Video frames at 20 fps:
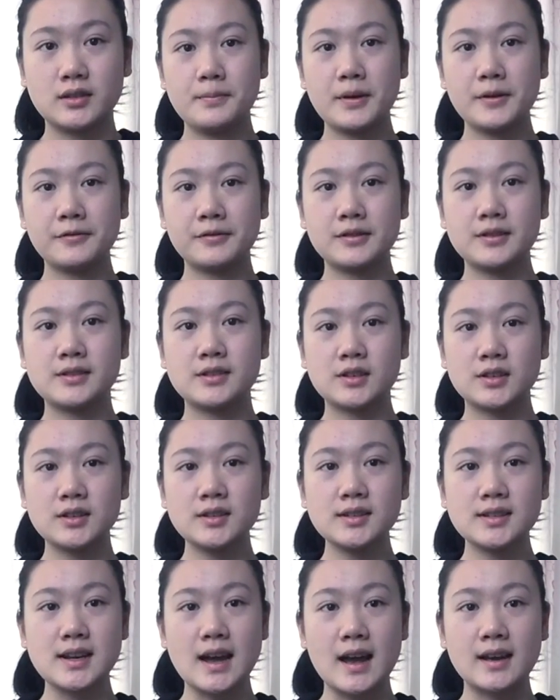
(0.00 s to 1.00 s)
But for
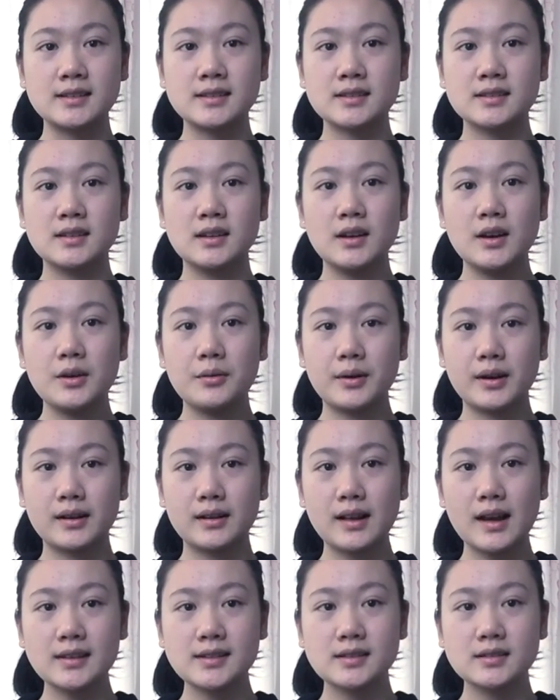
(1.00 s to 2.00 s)
certain tasks where
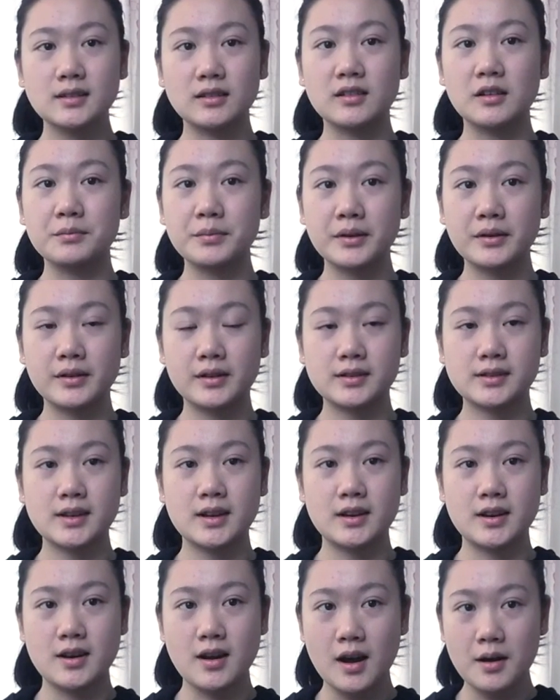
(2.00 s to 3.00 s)
classical computers
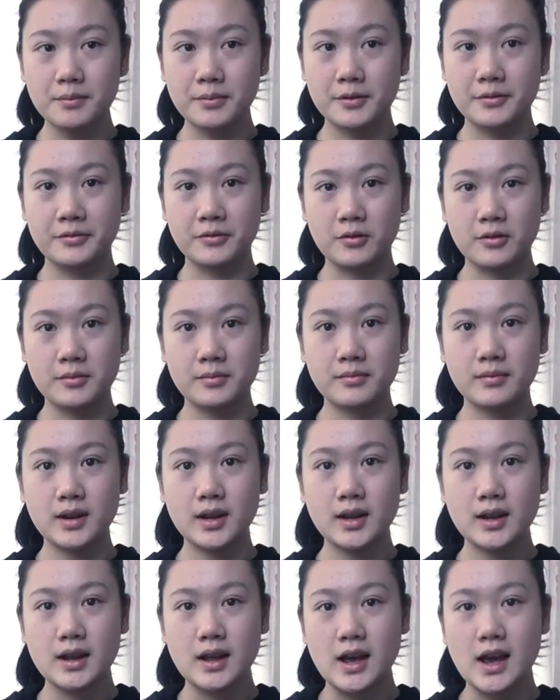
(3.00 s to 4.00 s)
cannot perform,
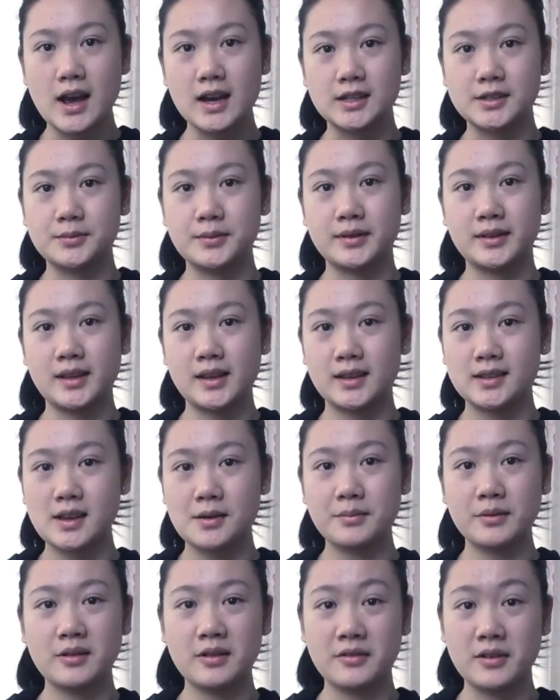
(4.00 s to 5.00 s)
as with the
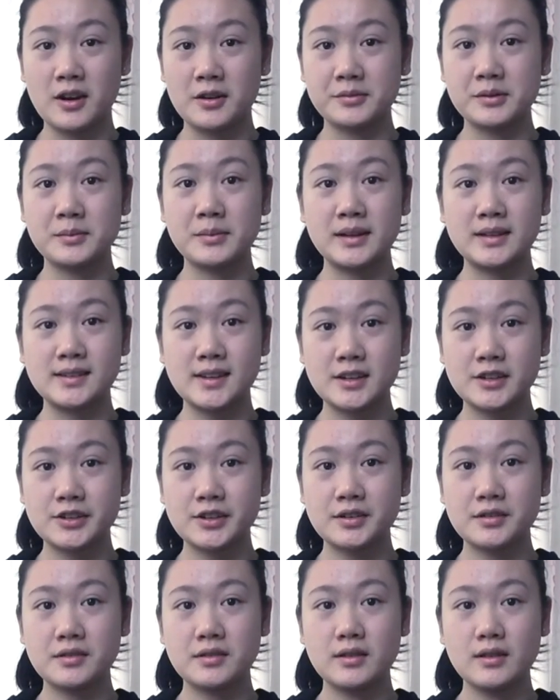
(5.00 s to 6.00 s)
example of
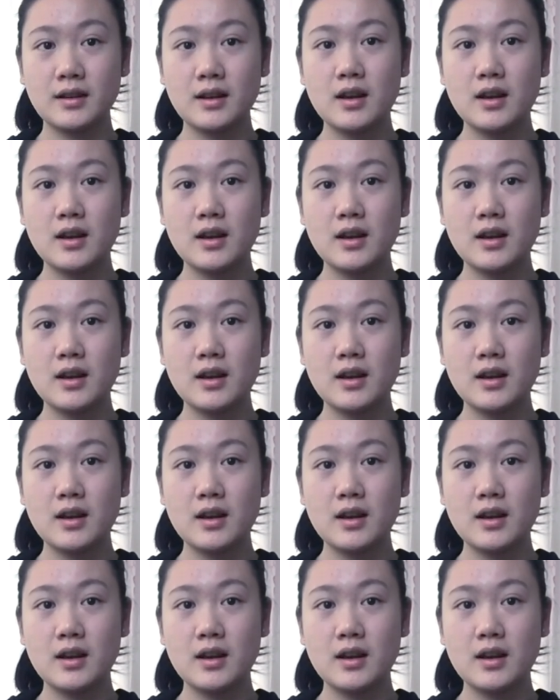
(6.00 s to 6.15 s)
optimization,